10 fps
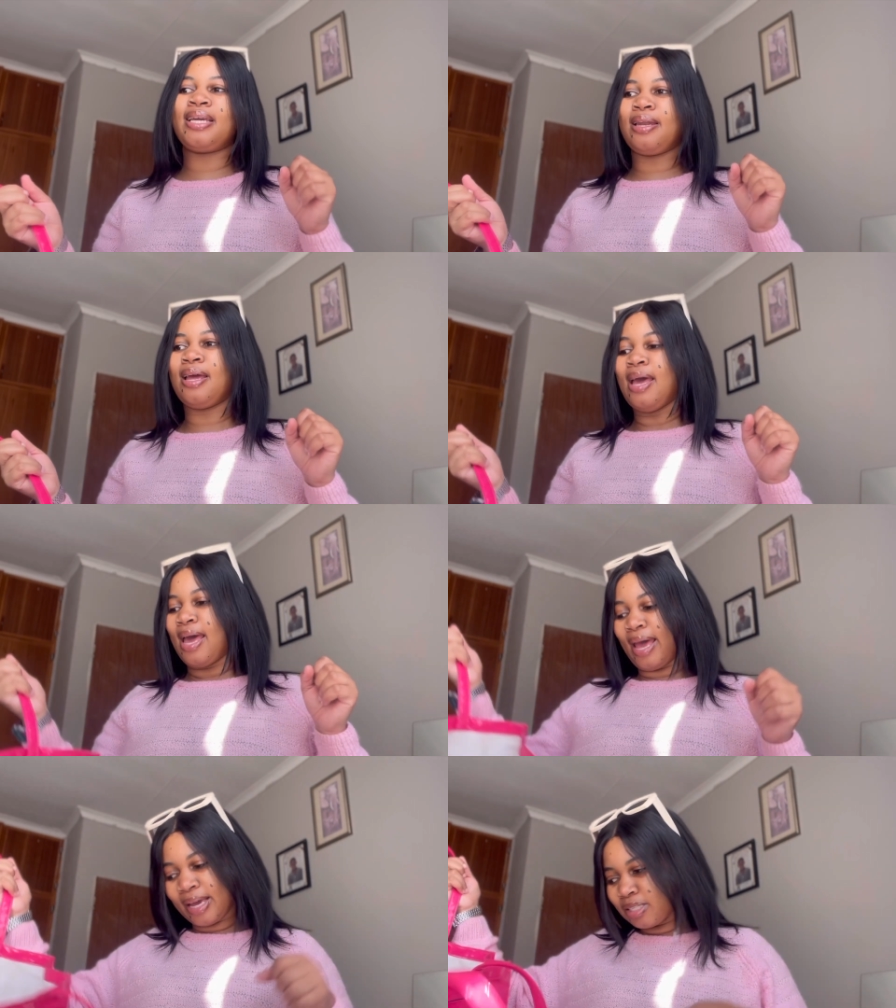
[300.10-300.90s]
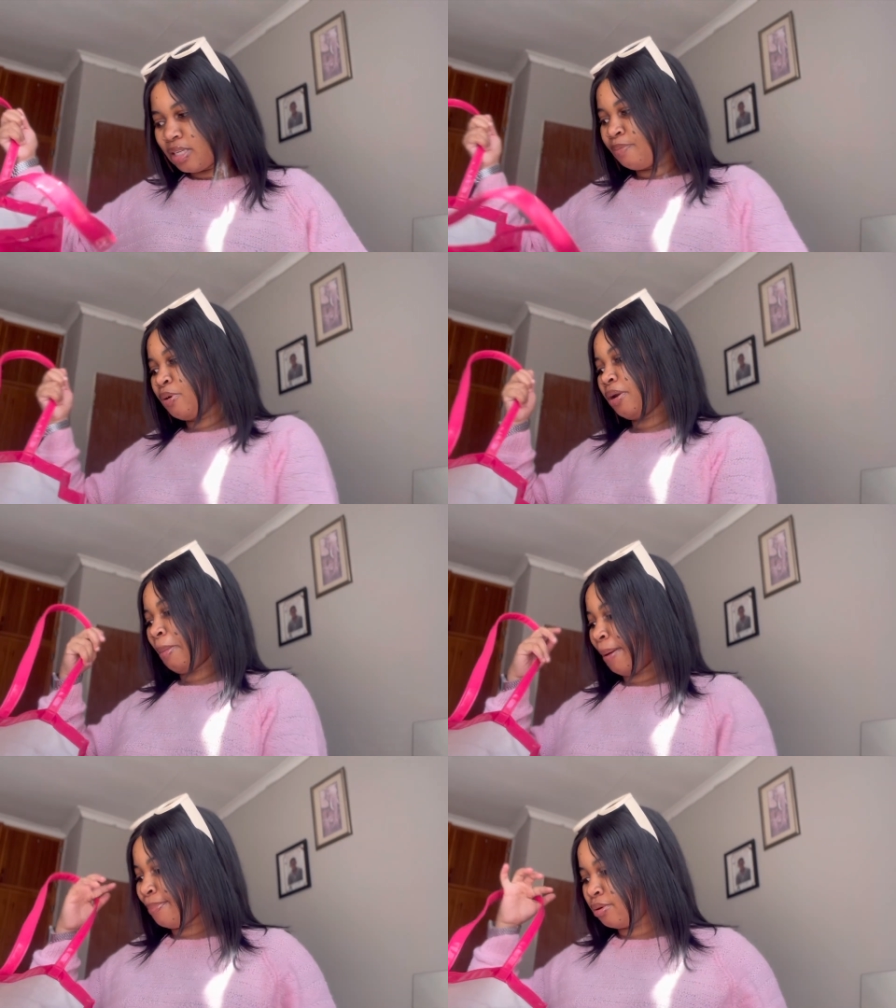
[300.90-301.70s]
can actually put in
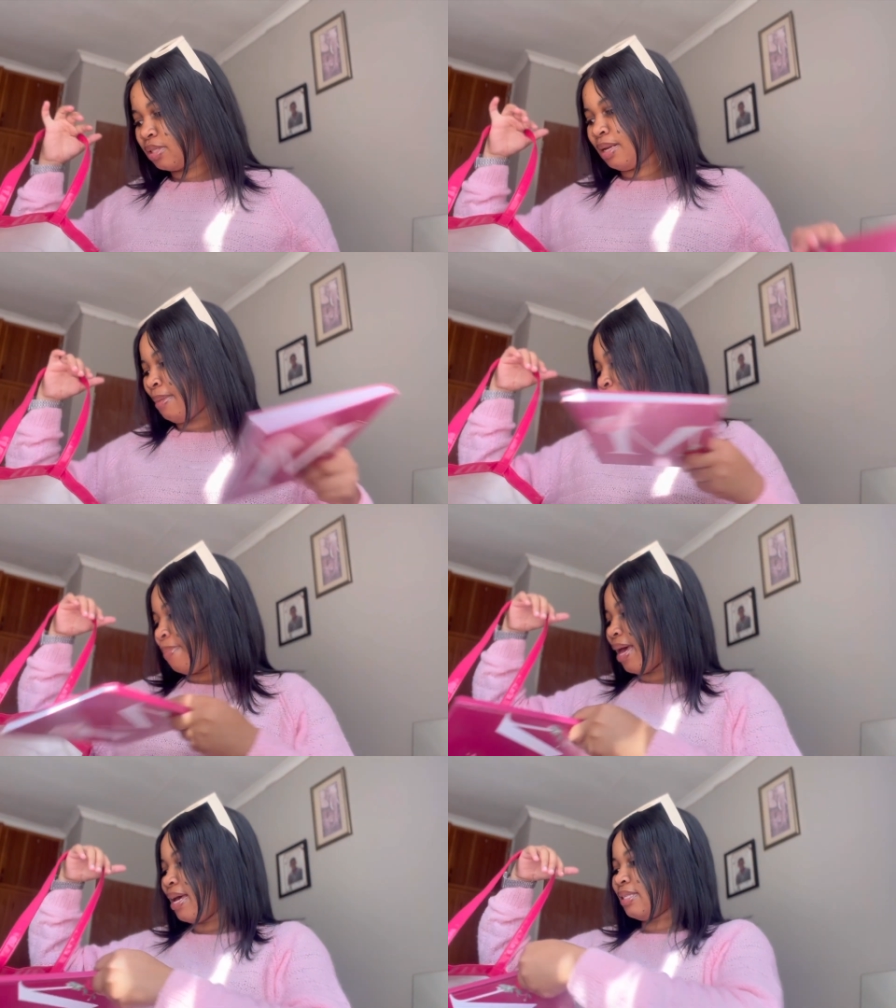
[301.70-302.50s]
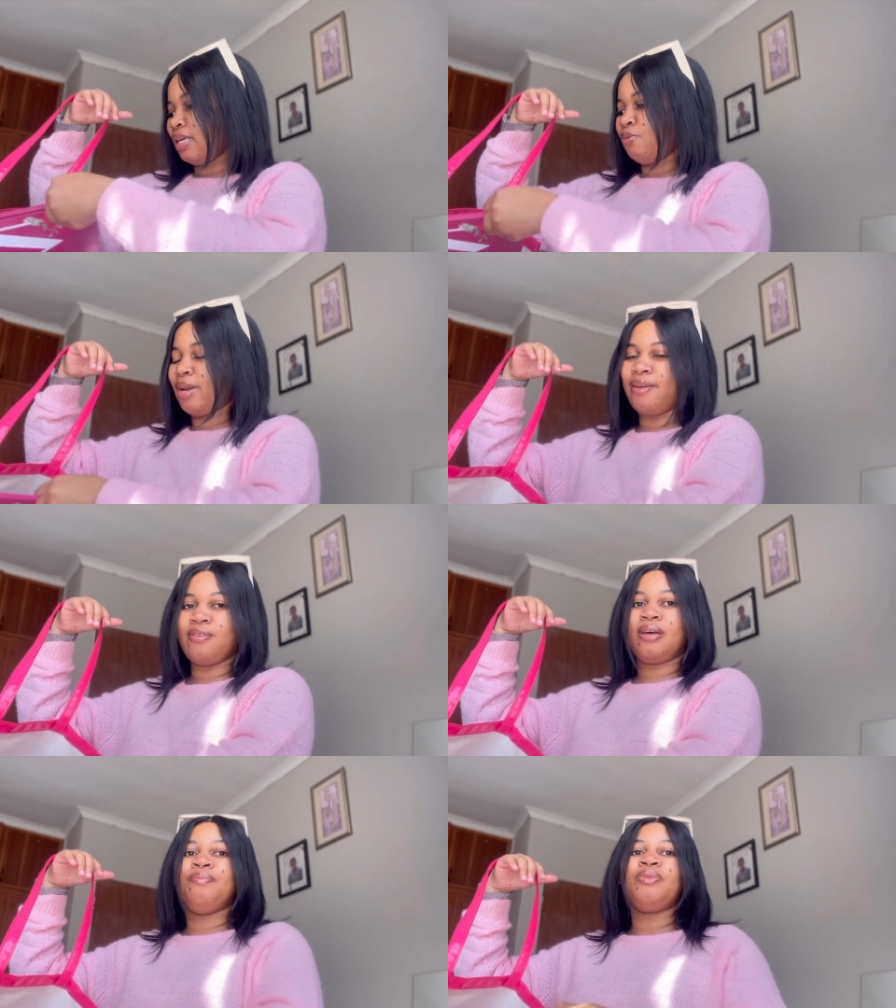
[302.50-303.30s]
my books and my bags and whatever
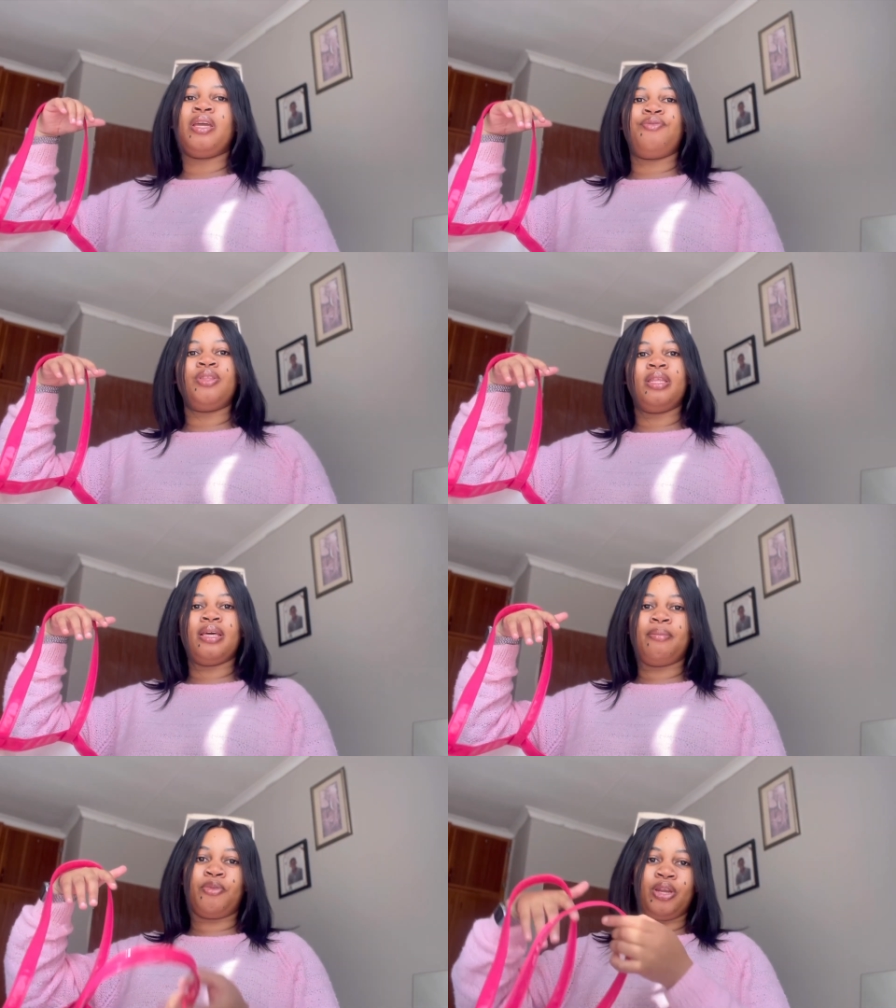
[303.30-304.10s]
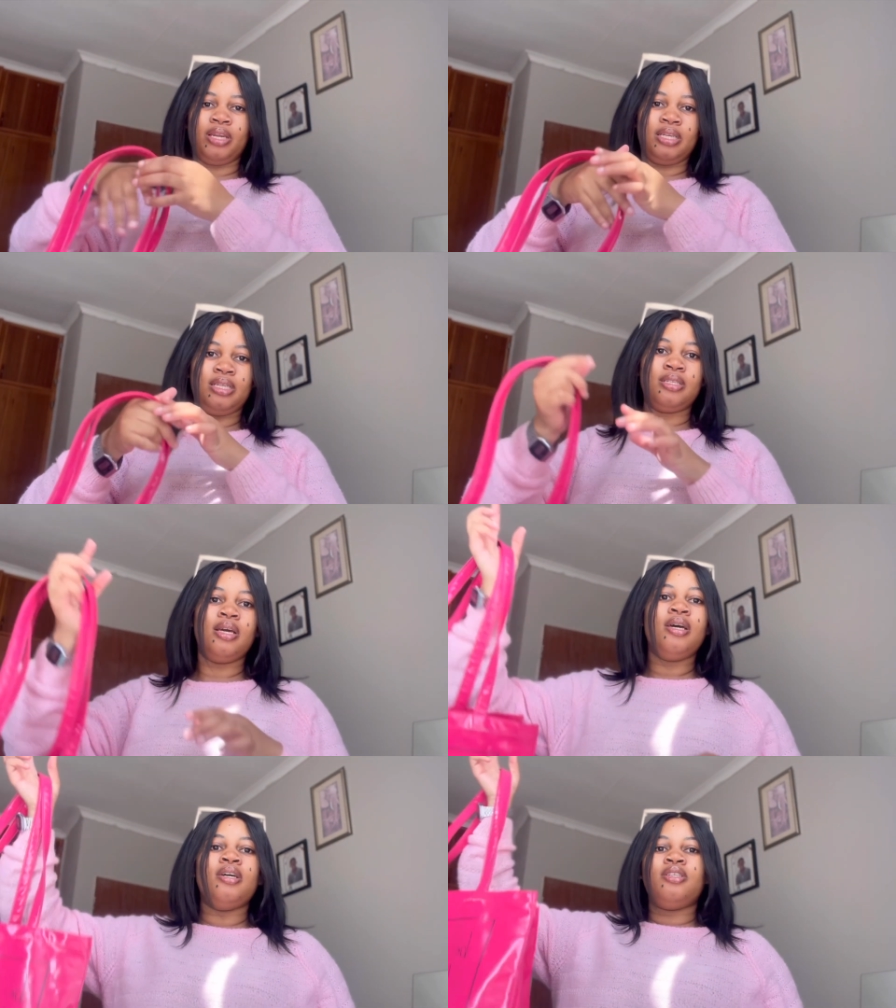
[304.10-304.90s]
everything that i'm gonna need
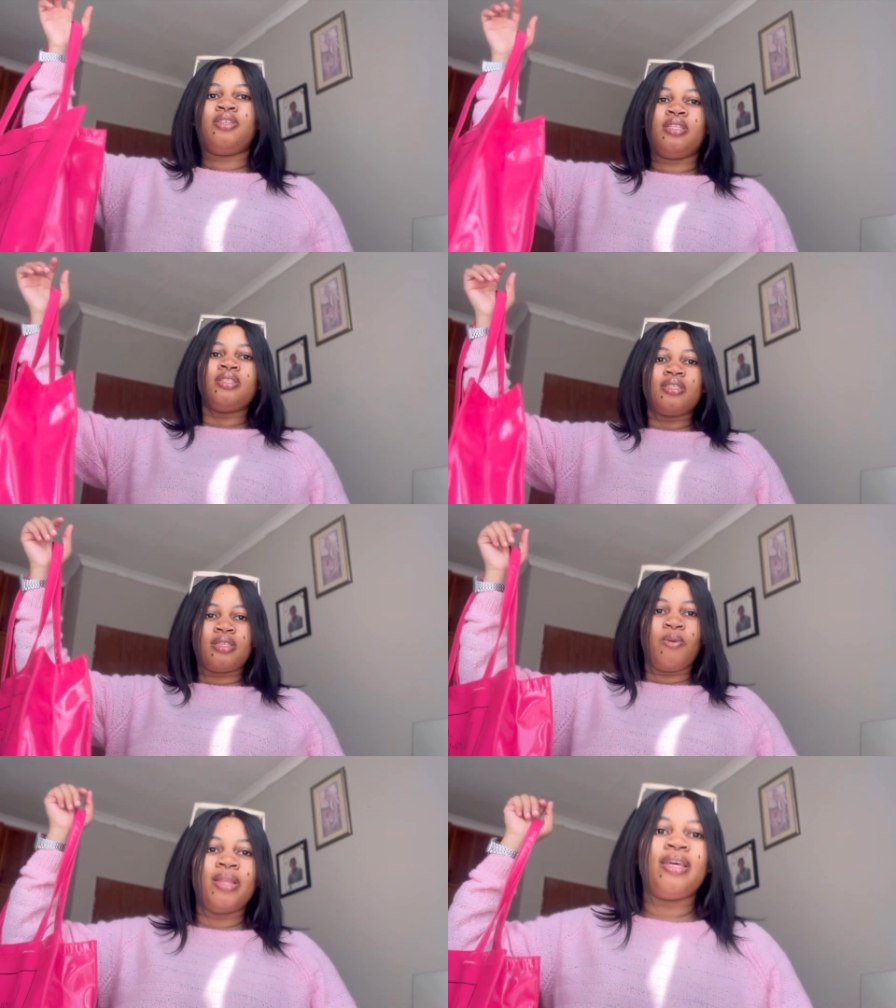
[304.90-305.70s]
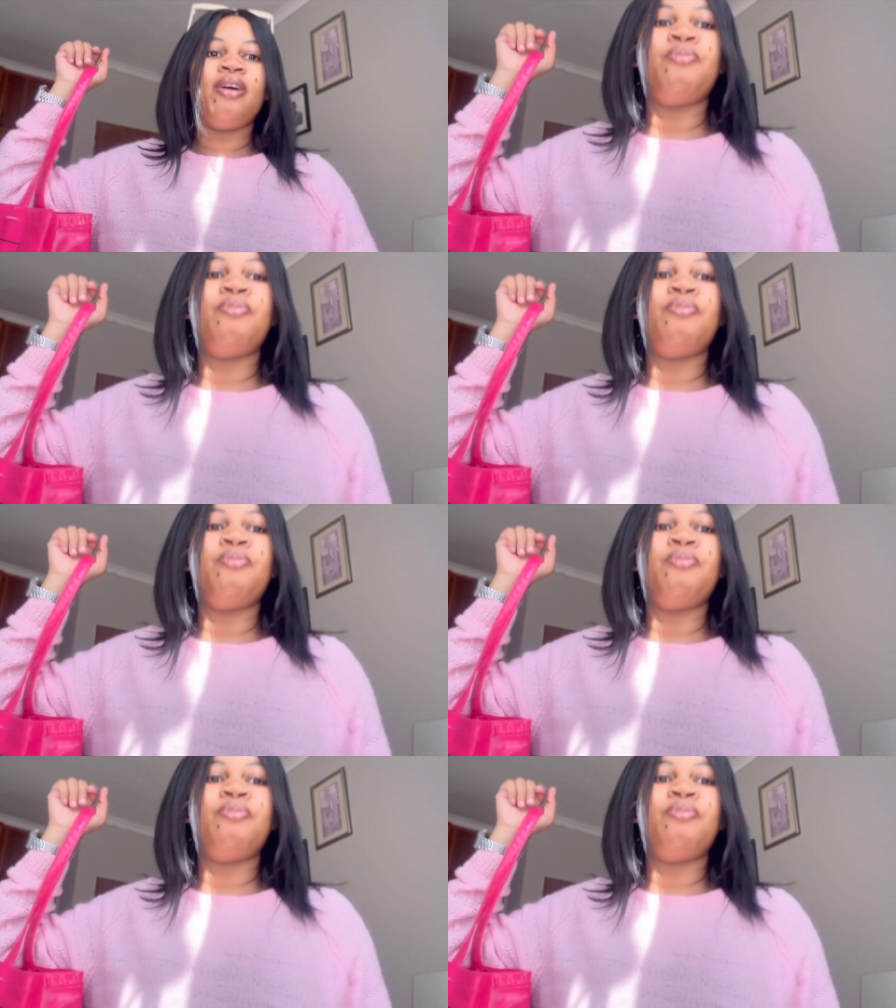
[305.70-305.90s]
so this is the one that i'll